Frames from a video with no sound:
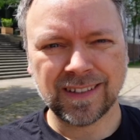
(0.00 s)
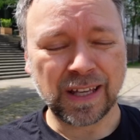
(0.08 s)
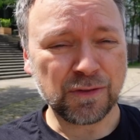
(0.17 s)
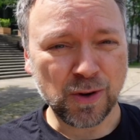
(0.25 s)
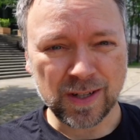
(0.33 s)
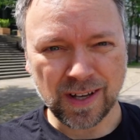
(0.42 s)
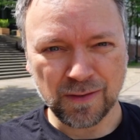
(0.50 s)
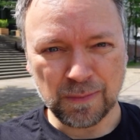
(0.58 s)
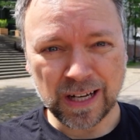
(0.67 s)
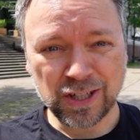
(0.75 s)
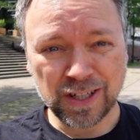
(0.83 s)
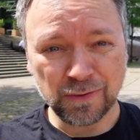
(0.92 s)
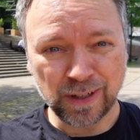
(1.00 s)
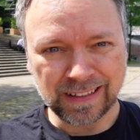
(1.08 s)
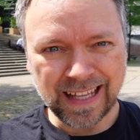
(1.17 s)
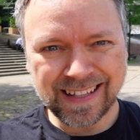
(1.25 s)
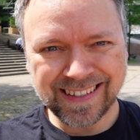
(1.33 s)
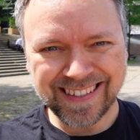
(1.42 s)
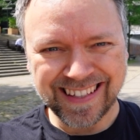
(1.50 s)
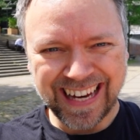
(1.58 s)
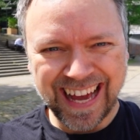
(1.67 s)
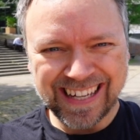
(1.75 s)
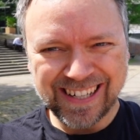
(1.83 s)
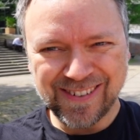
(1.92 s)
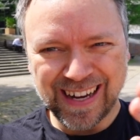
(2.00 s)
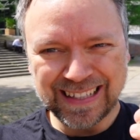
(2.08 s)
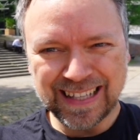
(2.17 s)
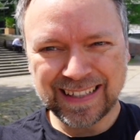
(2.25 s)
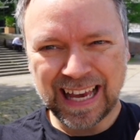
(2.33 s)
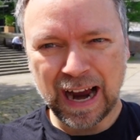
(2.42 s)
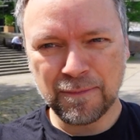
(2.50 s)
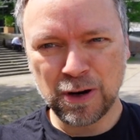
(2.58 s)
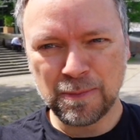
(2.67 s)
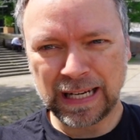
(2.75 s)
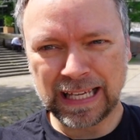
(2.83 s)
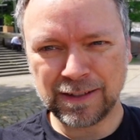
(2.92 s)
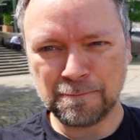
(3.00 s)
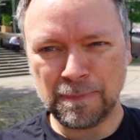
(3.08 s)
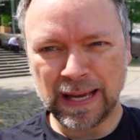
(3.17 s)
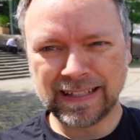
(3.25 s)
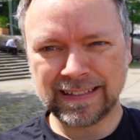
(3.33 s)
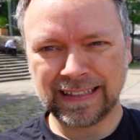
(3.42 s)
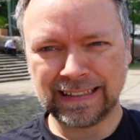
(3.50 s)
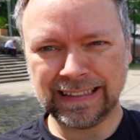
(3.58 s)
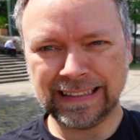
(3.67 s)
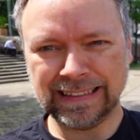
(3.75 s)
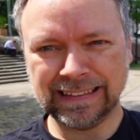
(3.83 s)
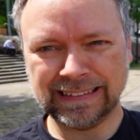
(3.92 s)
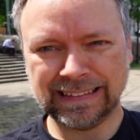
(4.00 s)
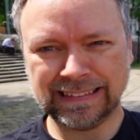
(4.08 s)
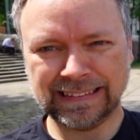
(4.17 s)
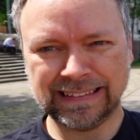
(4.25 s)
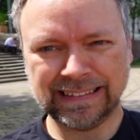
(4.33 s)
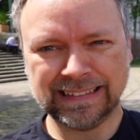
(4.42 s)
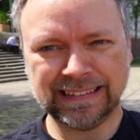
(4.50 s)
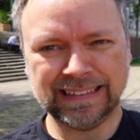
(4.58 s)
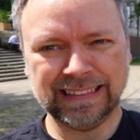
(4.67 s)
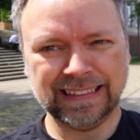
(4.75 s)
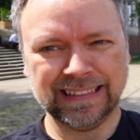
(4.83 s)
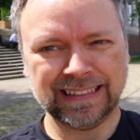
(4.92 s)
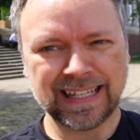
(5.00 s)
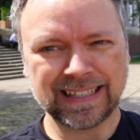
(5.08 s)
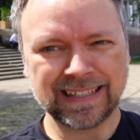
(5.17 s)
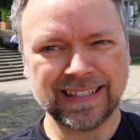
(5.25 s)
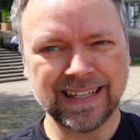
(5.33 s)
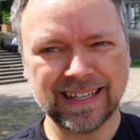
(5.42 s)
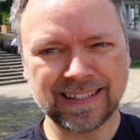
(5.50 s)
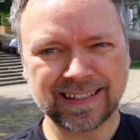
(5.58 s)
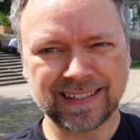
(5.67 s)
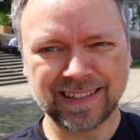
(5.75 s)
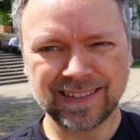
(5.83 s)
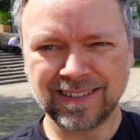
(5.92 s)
They of course have a much different lens than I do on this camera, but he's basically like this.